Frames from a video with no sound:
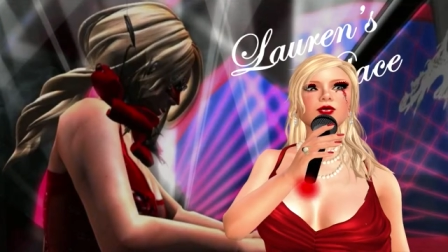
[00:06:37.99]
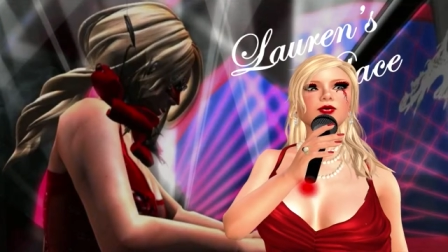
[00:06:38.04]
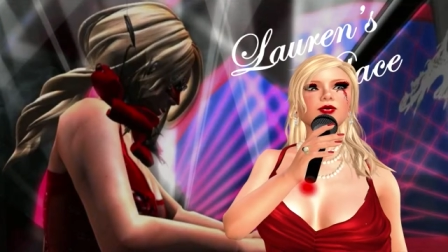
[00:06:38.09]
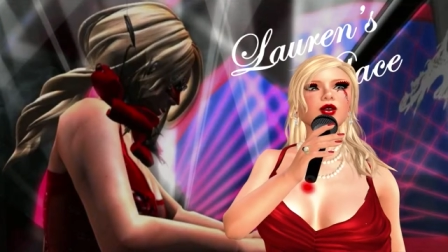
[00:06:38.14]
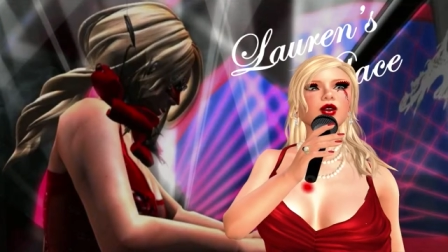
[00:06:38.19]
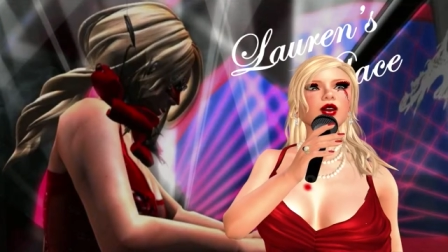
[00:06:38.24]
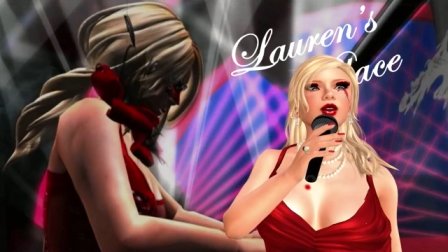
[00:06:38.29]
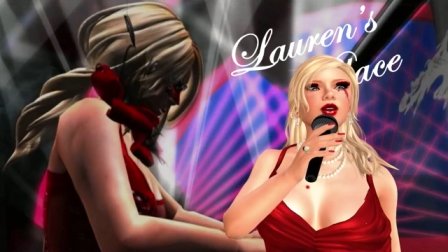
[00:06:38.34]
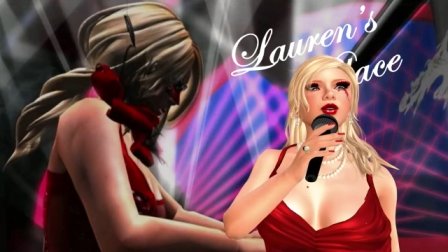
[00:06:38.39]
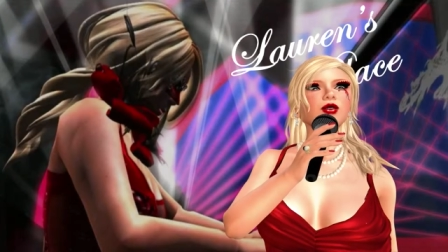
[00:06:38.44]

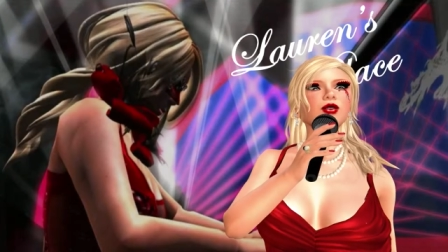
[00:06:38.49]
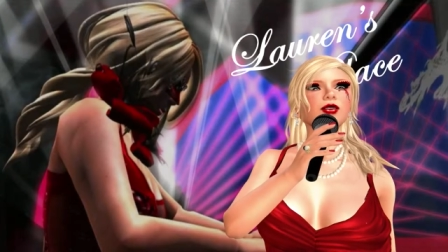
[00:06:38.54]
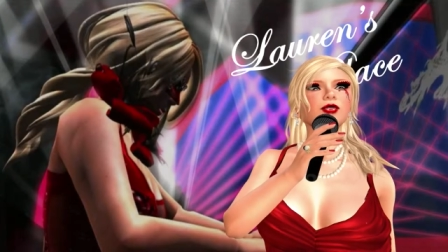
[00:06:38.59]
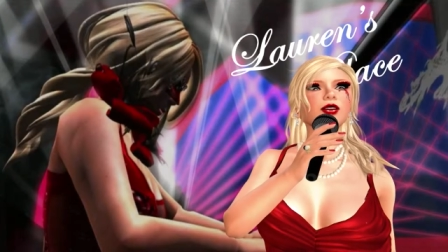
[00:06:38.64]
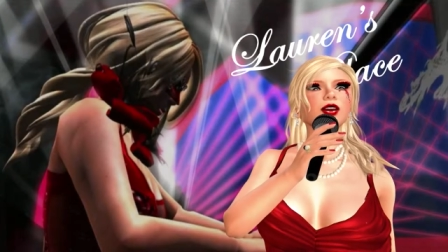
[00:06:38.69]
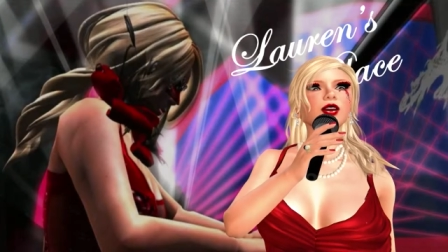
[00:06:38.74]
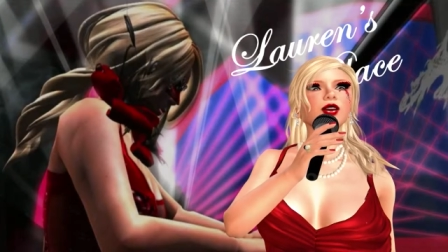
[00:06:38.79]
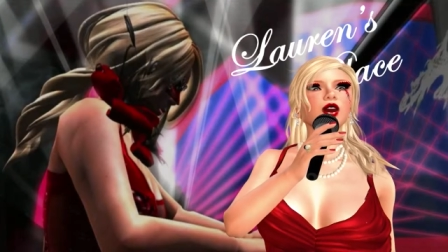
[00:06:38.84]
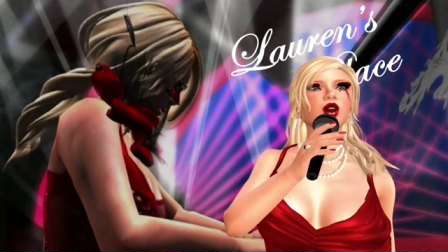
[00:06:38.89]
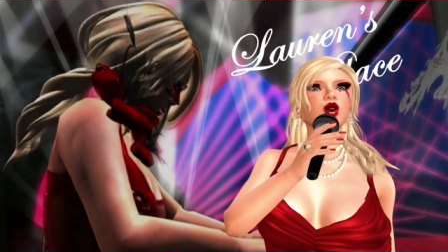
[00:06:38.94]
A woman
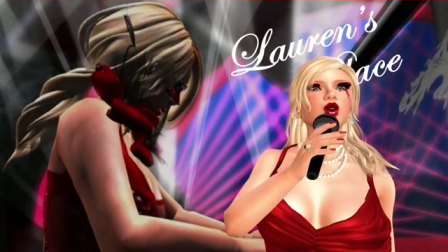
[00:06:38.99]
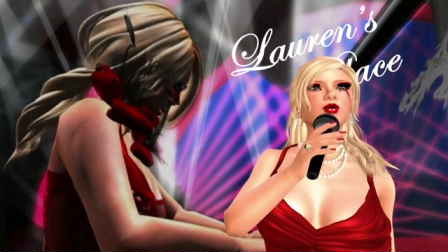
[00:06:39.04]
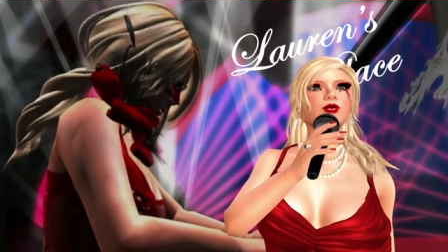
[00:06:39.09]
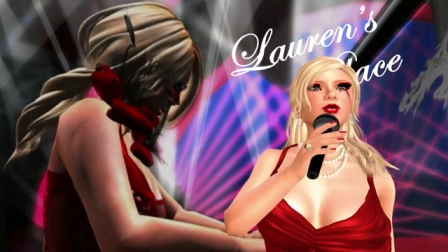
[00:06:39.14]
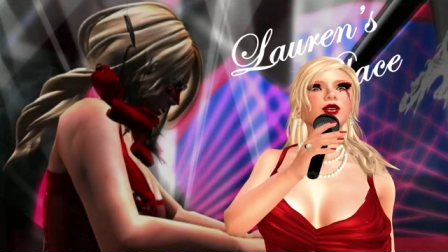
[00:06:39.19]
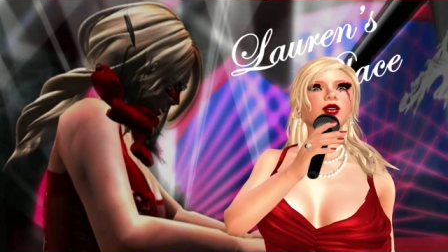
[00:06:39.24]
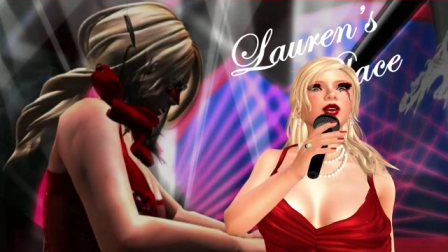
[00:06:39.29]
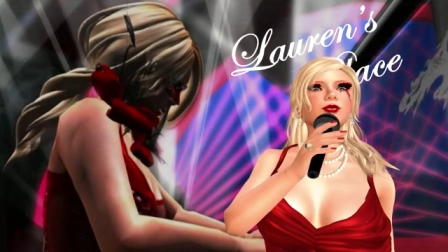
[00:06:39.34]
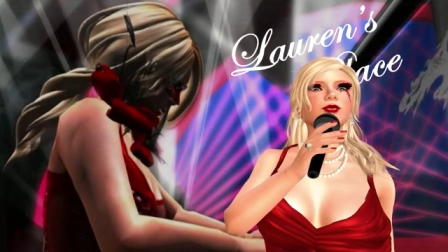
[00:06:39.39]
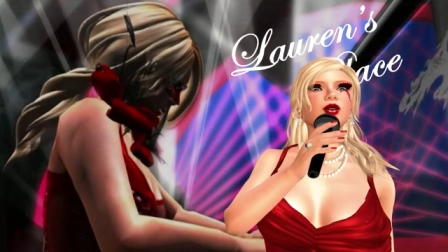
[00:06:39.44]
with male
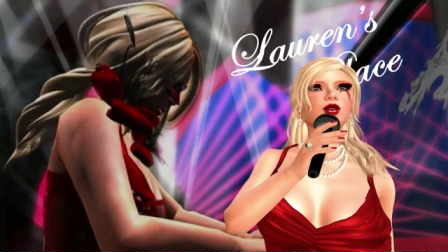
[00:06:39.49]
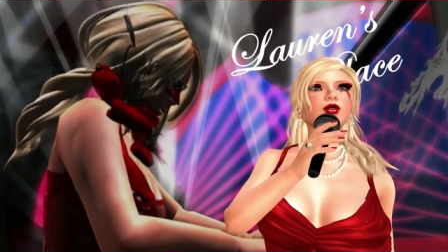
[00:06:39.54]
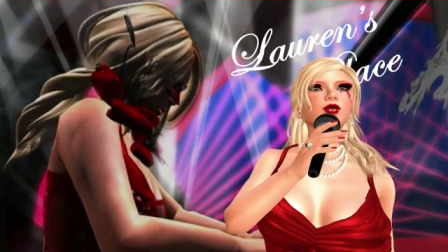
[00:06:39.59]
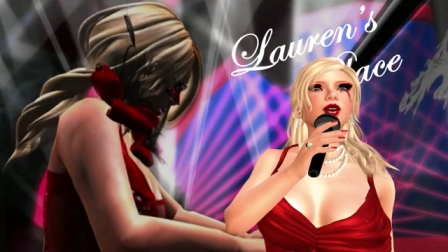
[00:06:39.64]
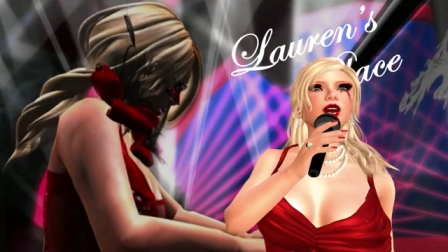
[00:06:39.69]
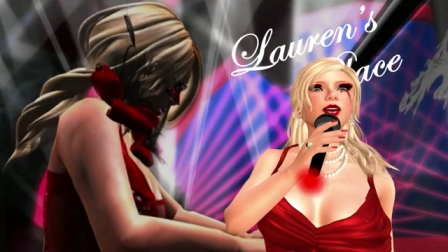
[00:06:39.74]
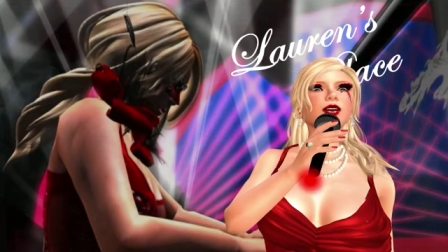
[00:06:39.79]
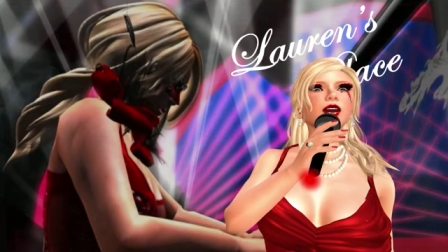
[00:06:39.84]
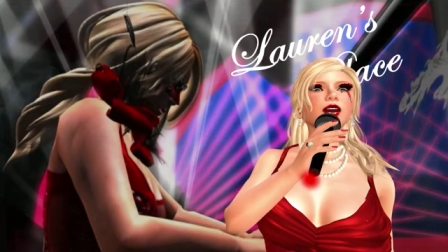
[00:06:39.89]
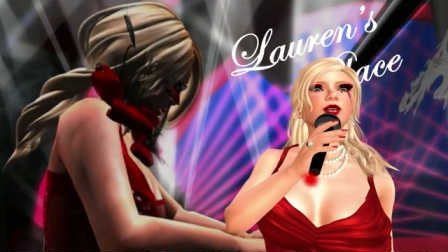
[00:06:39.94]
pattern
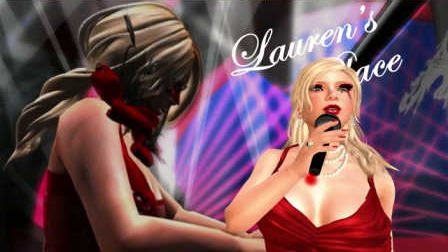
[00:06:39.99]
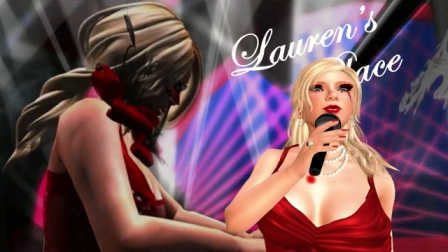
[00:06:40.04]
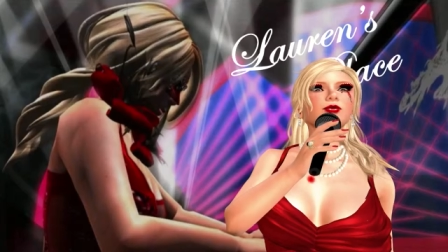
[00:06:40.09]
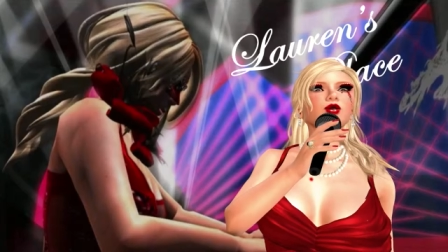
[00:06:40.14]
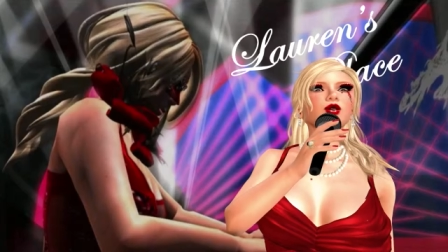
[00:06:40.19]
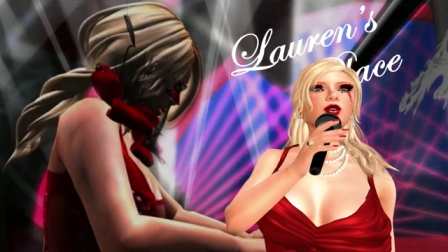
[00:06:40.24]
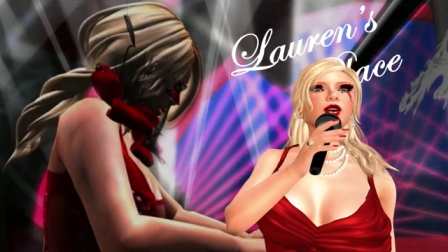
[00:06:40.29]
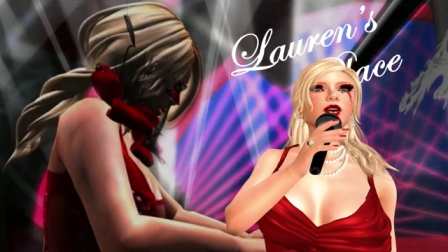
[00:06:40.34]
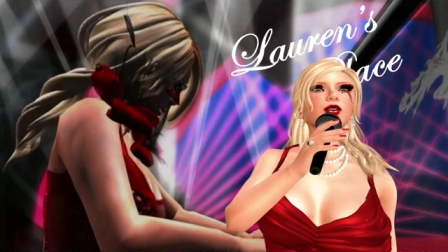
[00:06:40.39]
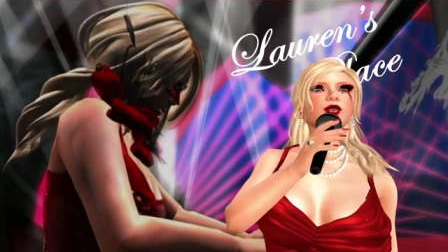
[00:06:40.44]
baldness is,
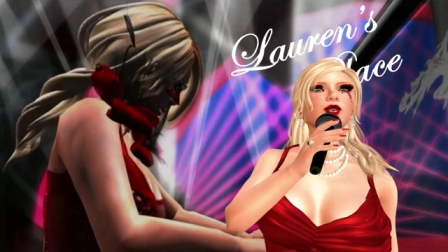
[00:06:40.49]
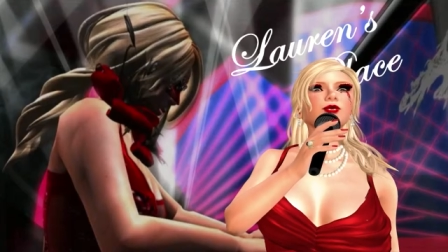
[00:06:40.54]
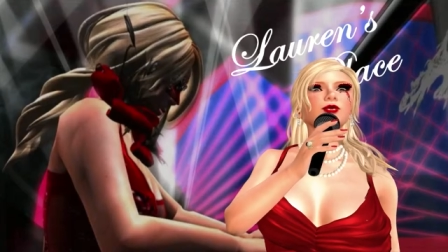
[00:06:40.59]
by the way.